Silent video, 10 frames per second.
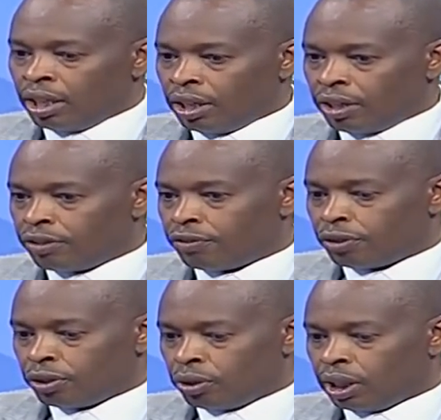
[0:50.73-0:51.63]
If
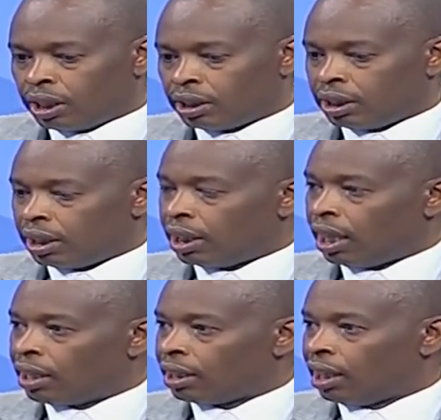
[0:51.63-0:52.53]
you look at
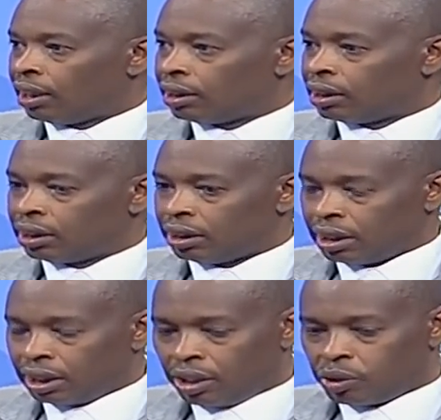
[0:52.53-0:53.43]
other countries
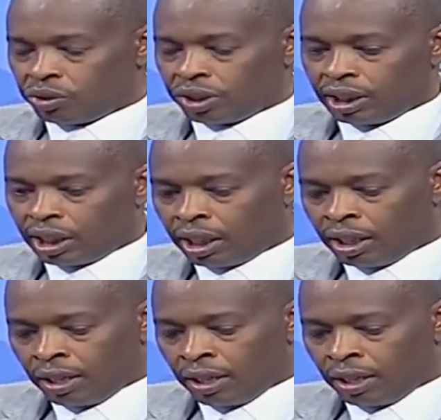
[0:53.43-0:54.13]
like Australia,